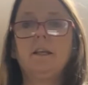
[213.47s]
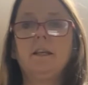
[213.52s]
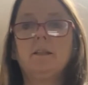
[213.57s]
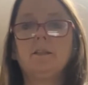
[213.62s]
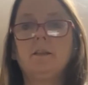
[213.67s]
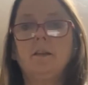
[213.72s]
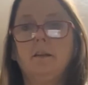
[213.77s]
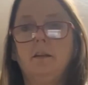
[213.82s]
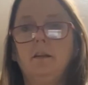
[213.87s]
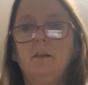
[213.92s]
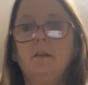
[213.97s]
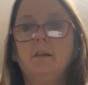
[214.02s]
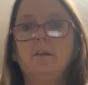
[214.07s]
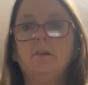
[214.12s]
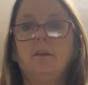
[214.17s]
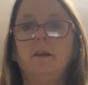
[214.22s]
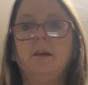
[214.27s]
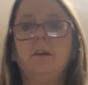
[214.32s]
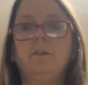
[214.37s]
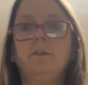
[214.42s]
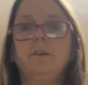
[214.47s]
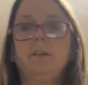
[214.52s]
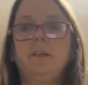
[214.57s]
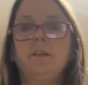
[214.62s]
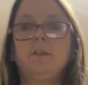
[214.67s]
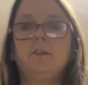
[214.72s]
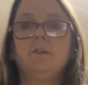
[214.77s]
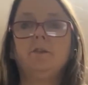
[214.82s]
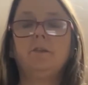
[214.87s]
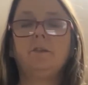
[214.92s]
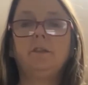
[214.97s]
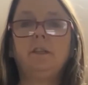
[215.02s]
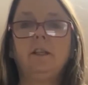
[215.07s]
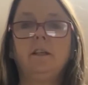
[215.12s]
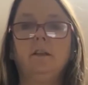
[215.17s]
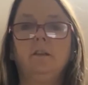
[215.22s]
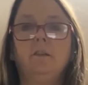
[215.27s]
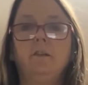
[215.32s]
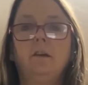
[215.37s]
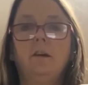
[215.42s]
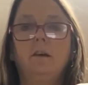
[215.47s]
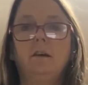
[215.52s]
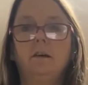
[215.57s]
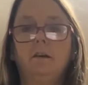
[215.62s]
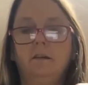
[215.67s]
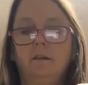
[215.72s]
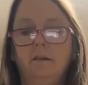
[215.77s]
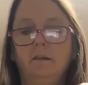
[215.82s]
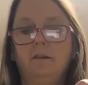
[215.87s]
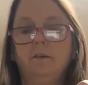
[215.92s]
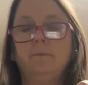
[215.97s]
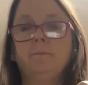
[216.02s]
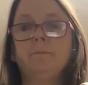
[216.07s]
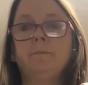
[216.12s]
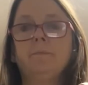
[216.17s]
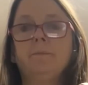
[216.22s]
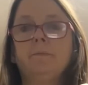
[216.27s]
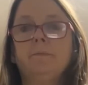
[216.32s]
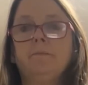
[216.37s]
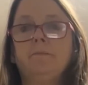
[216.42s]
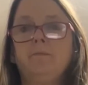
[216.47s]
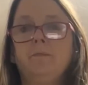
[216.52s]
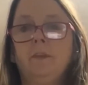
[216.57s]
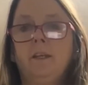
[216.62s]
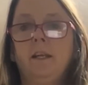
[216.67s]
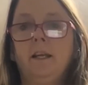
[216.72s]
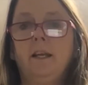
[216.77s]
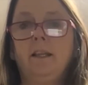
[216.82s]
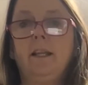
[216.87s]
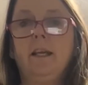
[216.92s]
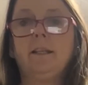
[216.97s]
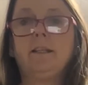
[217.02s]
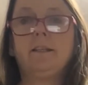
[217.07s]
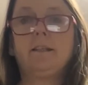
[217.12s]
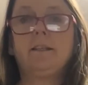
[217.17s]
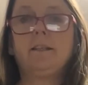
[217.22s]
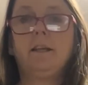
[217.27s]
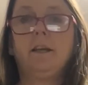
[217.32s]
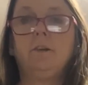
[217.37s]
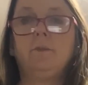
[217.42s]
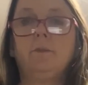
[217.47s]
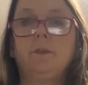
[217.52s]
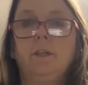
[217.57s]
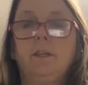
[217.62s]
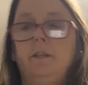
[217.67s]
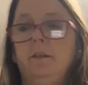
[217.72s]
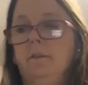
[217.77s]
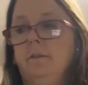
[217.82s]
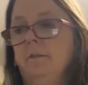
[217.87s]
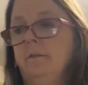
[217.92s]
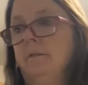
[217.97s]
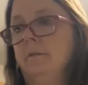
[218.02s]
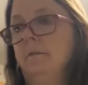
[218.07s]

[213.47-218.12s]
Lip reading: ants on a log are healthy, so you'll need a log, and that's celery.